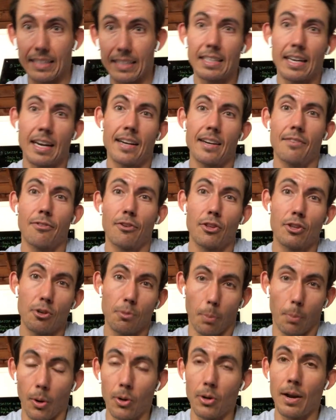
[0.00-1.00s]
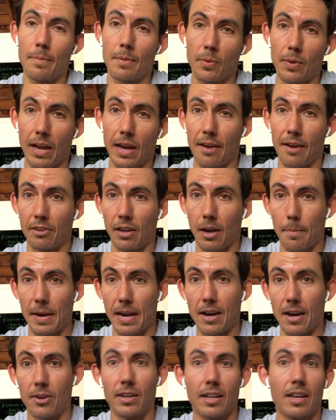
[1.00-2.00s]
excited for the new program that we have coming
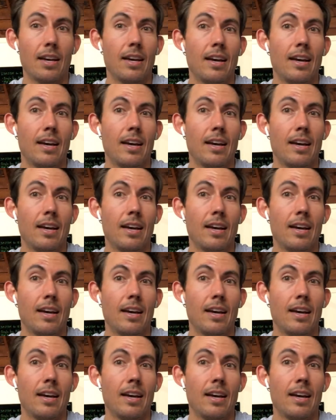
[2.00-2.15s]
out.